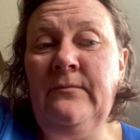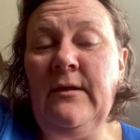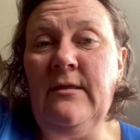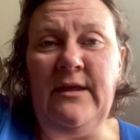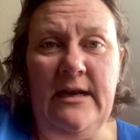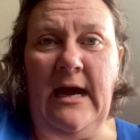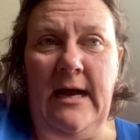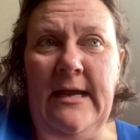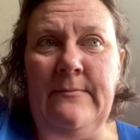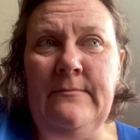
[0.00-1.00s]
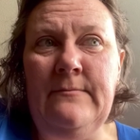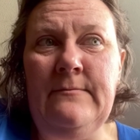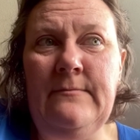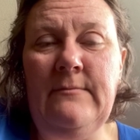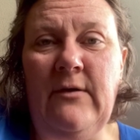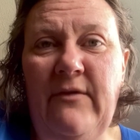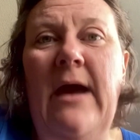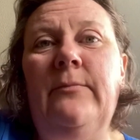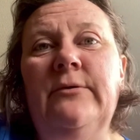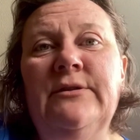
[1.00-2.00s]
that I'm a
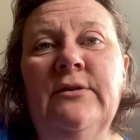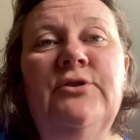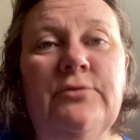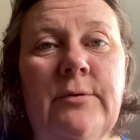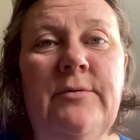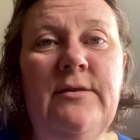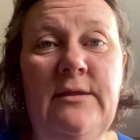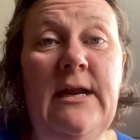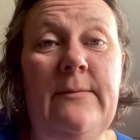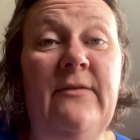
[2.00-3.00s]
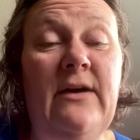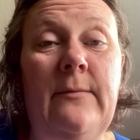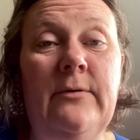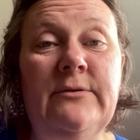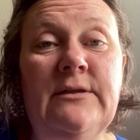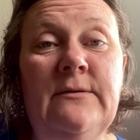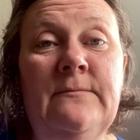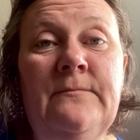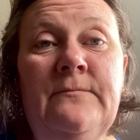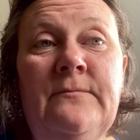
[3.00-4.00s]
fat person, the truth that I'm a fat person
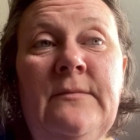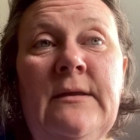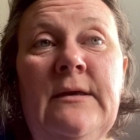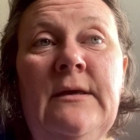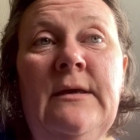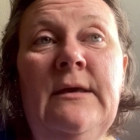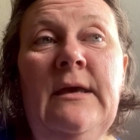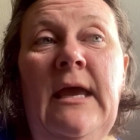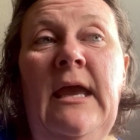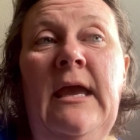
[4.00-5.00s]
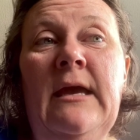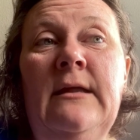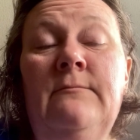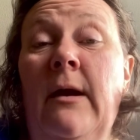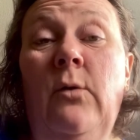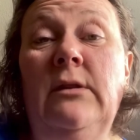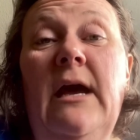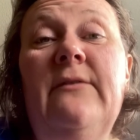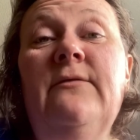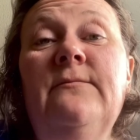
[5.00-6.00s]
and my whole
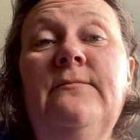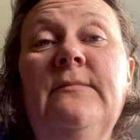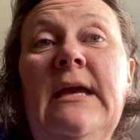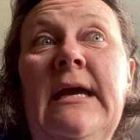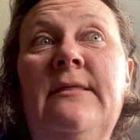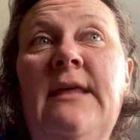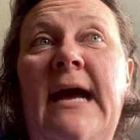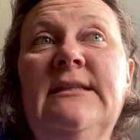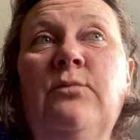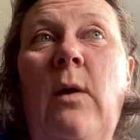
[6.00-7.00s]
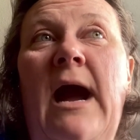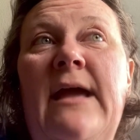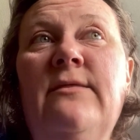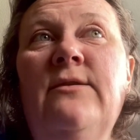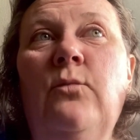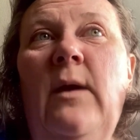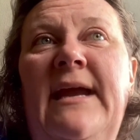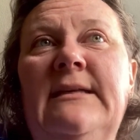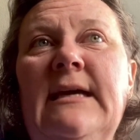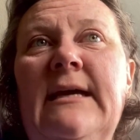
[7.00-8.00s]
life. And that's why the
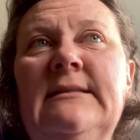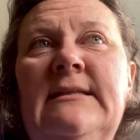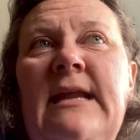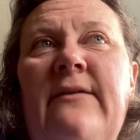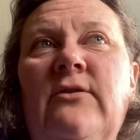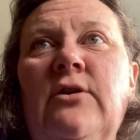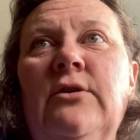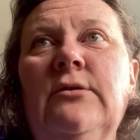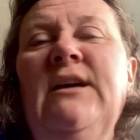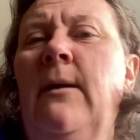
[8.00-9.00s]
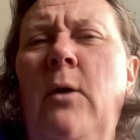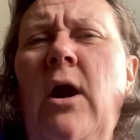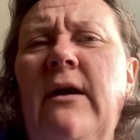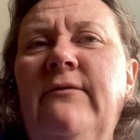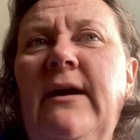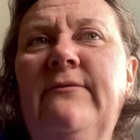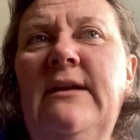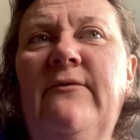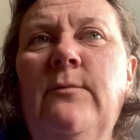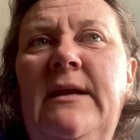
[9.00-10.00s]
weight has never come off. I've
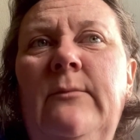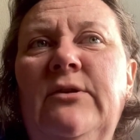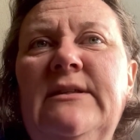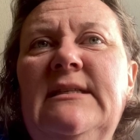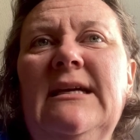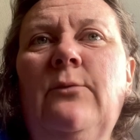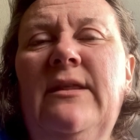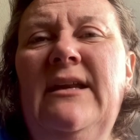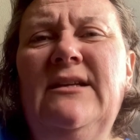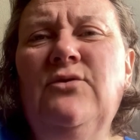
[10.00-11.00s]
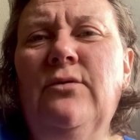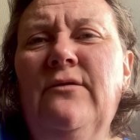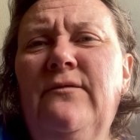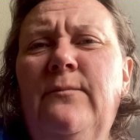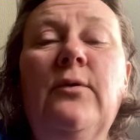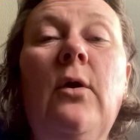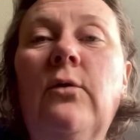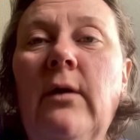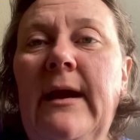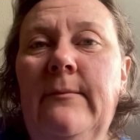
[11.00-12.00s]
never been able to stick with any sort of
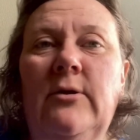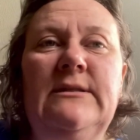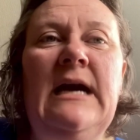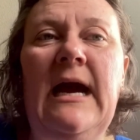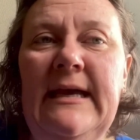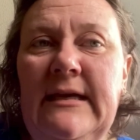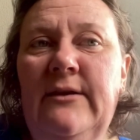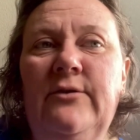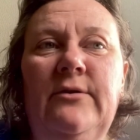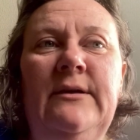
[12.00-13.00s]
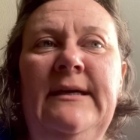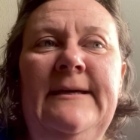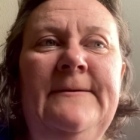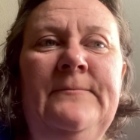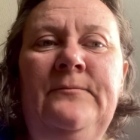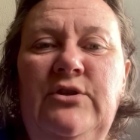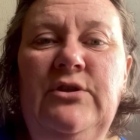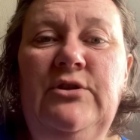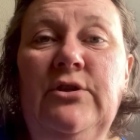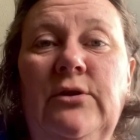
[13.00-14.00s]
program or diet or to,
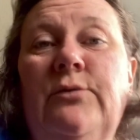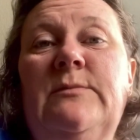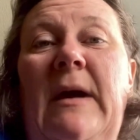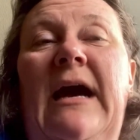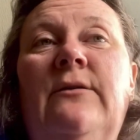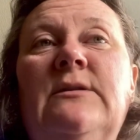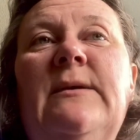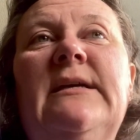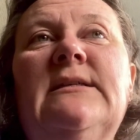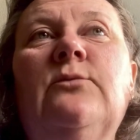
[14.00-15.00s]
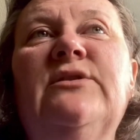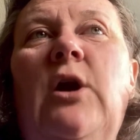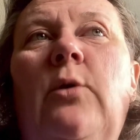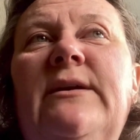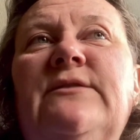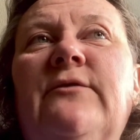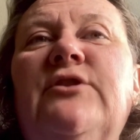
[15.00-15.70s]
to lose pounds because it was always for